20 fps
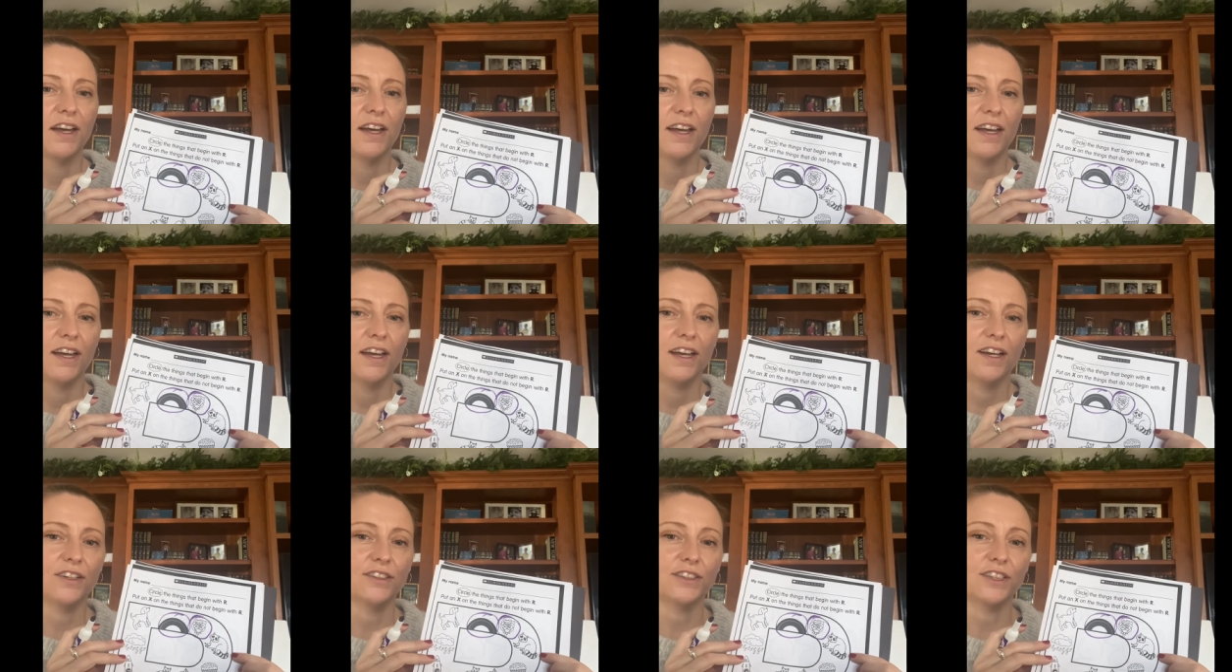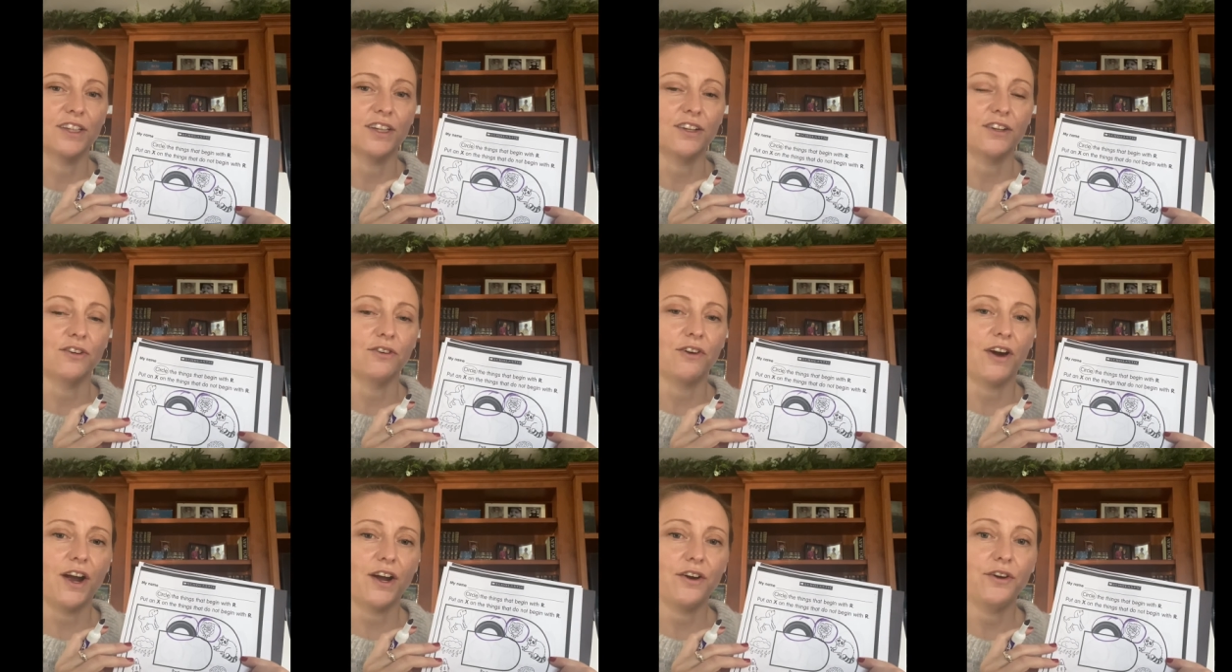Here's a little
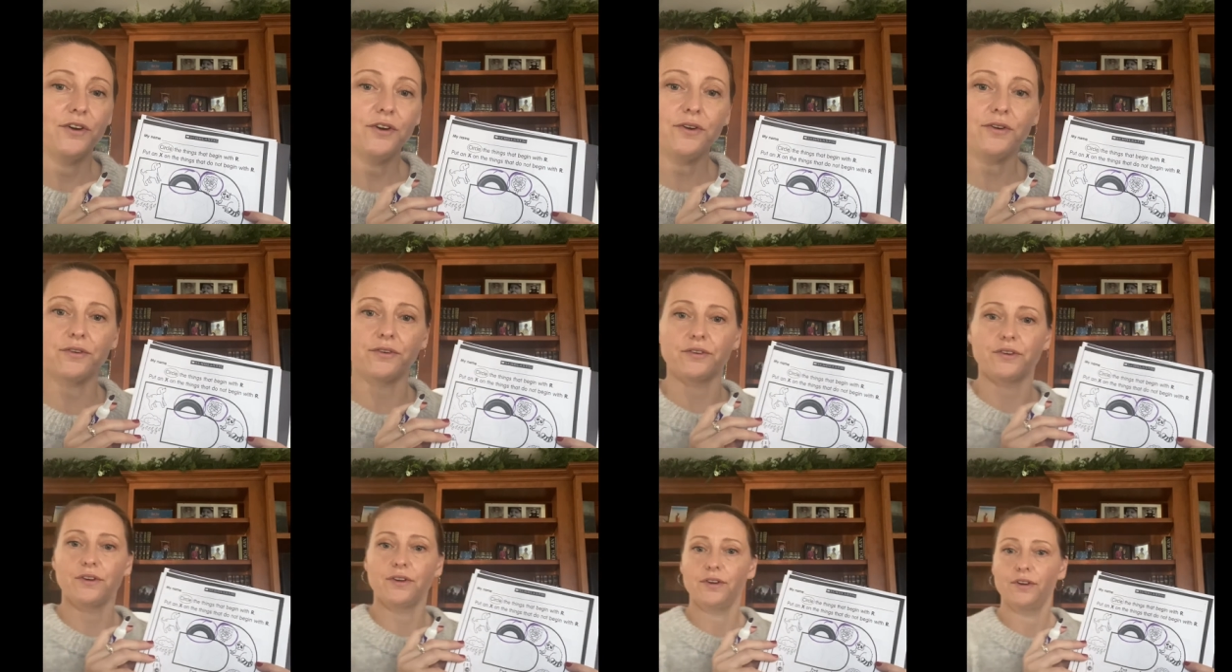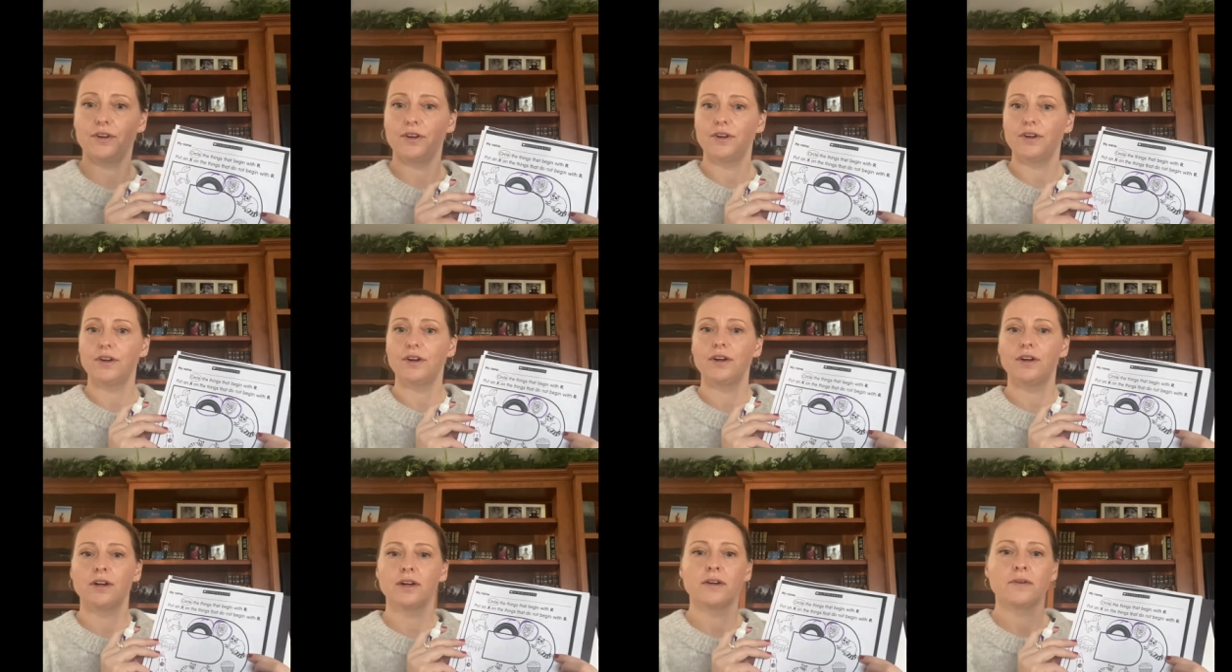raccoon.
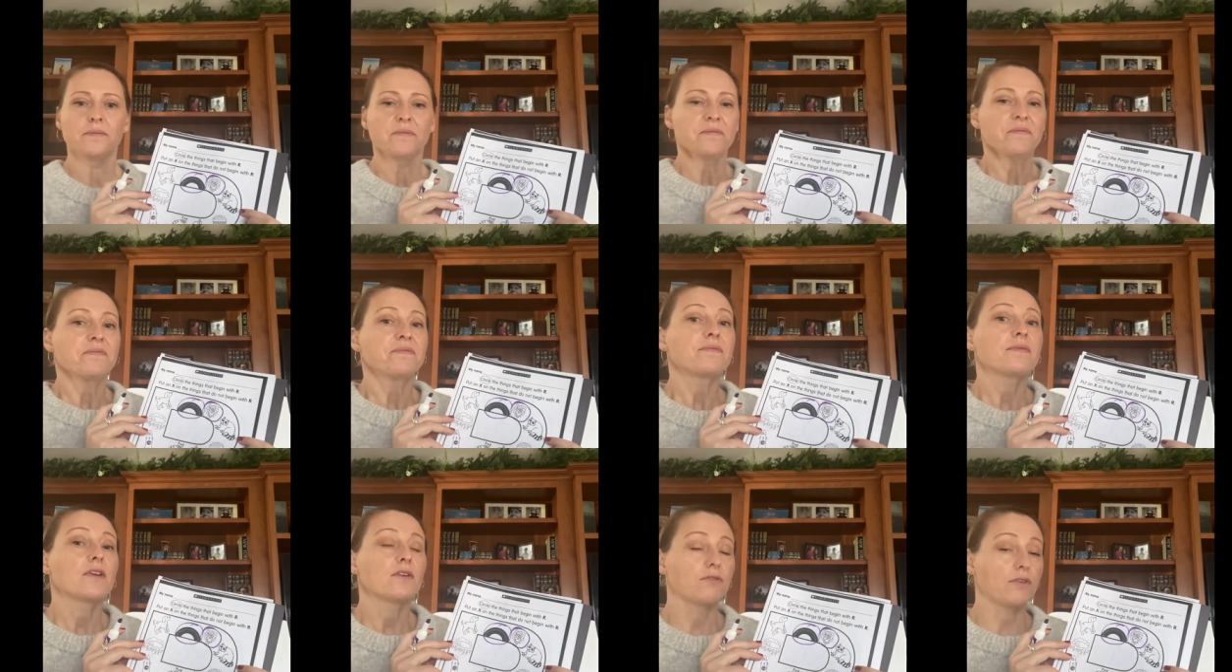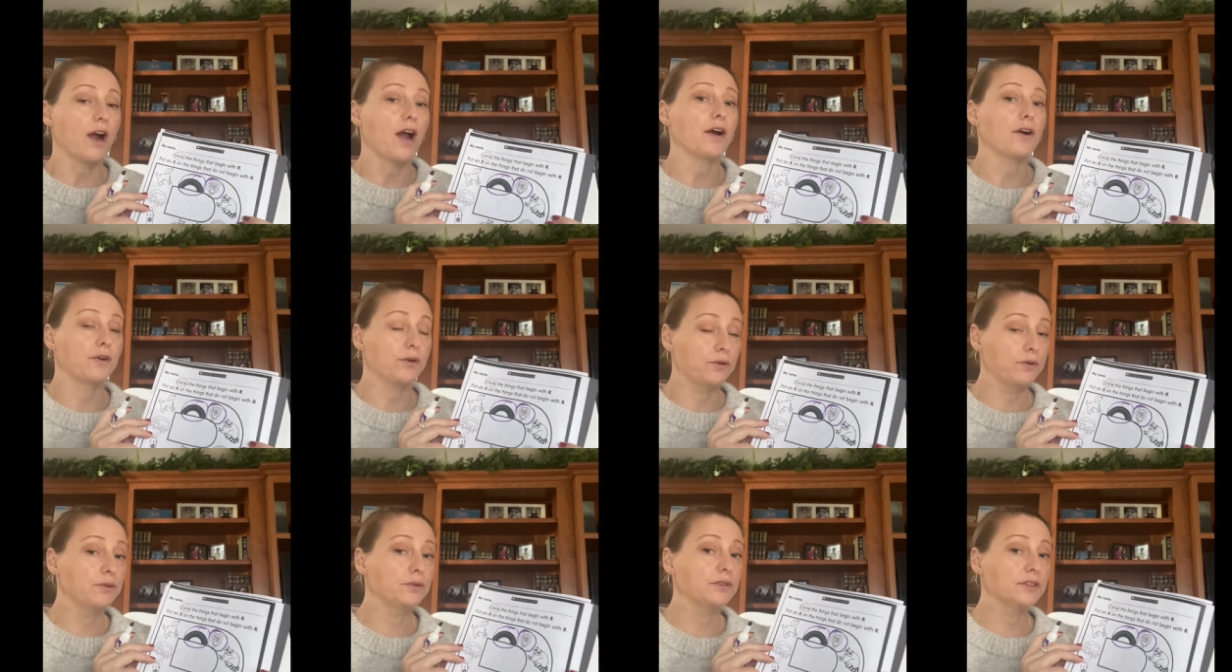
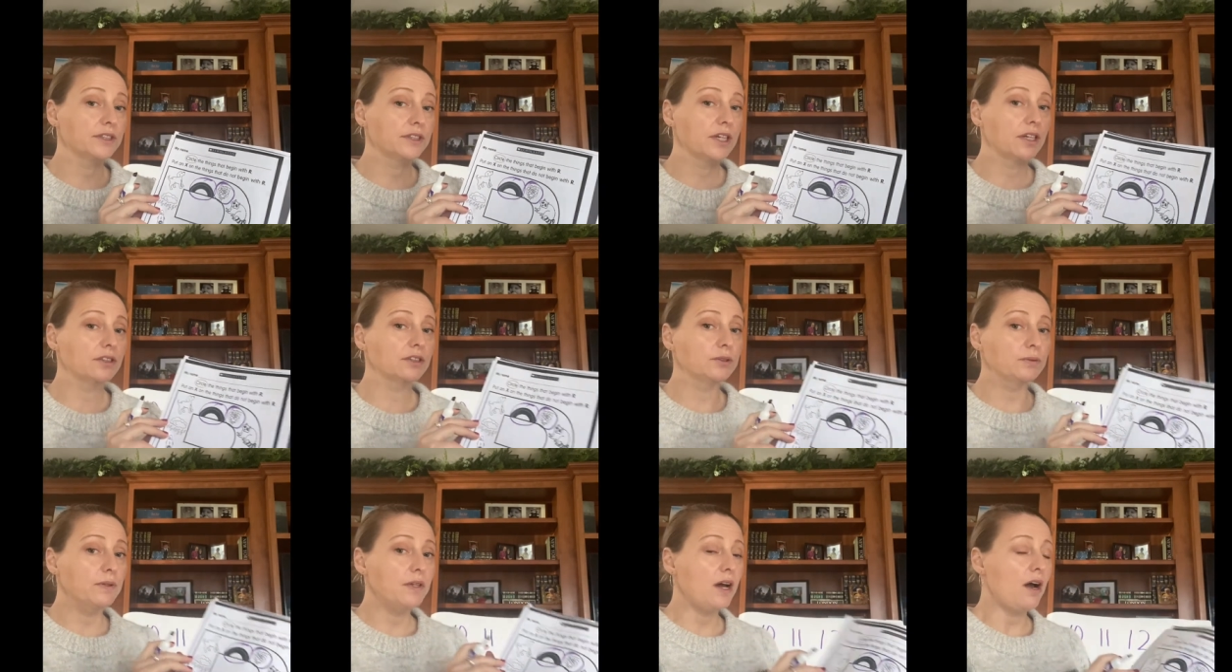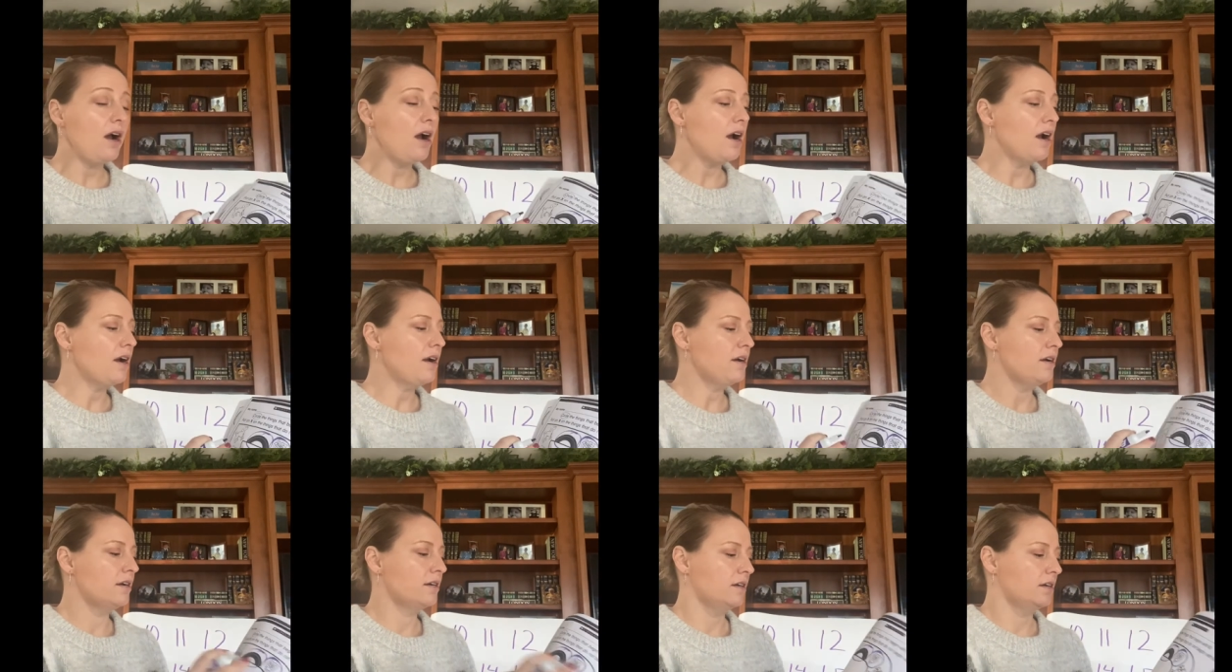Raccoon starts with R.